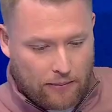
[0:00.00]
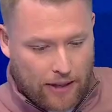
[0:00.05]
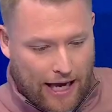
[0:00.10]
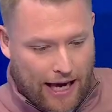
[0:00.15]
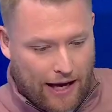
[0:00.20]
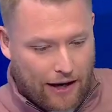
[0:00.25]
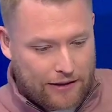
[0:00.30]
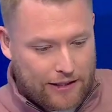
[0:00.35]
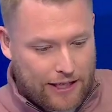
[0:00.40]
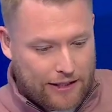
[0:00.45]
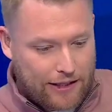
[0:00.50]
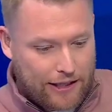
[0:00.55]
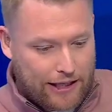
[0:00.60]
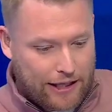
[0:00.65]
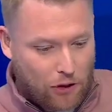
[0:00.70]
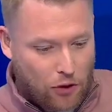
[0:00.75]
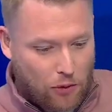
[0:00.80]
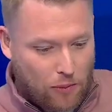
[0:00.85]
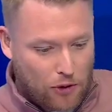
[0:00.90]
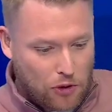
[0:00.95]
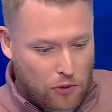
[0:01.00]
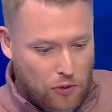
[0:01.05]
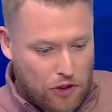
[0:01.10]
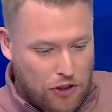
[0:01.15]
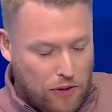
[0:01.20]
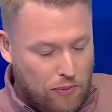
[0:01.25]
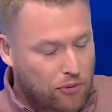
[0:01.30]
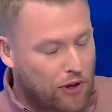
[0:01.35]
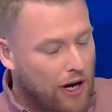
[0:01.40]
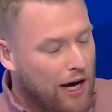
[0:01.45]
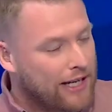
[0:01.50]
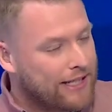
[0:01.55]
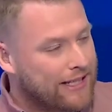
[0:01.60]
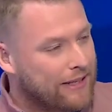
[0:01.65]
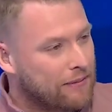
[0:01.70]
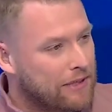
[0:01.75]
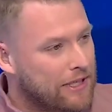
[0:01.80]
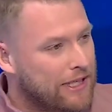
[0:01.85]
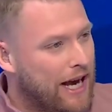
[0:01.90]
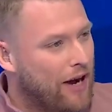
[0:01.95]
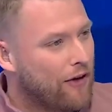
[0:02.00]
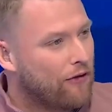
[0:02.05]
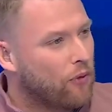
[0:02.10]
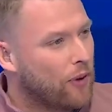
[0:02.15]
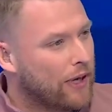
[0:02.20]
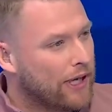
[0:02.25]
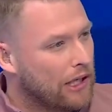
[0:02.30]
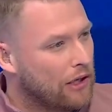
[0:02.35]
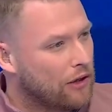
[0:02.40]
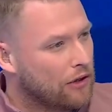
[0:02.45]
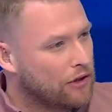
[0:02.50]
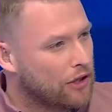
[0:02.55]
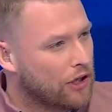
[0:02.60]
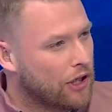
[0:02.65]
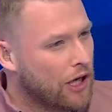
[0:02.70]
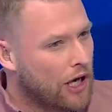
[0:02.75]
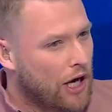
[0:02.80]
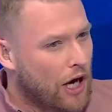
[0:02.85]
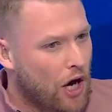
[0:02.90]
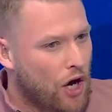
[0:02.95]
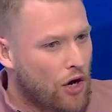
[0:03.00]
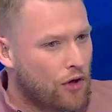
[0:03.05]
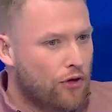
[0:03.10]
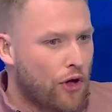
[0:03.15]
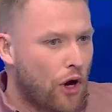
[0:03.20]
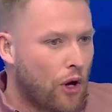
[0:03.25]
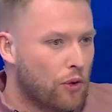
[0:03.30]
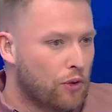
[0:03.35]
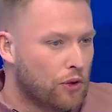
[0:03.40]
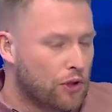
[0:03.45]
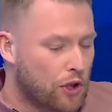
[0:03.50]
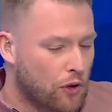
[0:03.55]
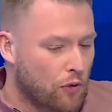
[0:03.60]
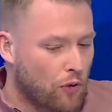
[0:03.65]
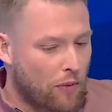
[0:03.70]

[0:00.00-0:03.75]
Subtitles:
Mikel Arteta, that he almost was surprised himself when he looked at those who